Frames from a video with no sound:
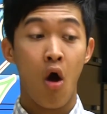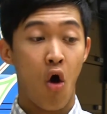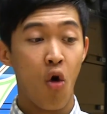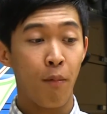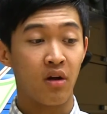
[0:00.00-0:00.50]

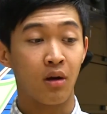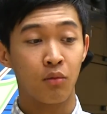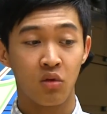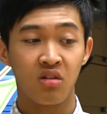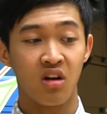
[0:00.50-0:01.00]
open
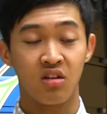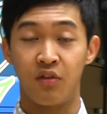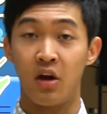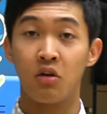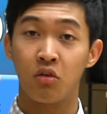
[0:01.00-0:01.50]
up, use lots of
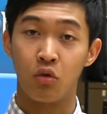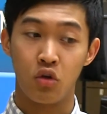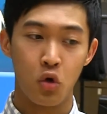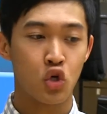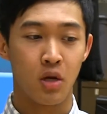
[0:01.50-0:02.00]
air so you
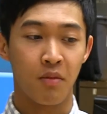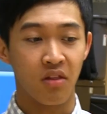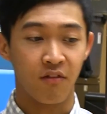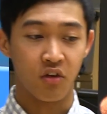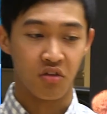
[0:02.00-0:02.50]
don't chip on
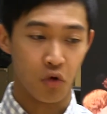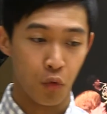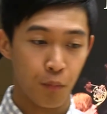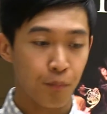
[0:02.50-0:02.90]
the first note.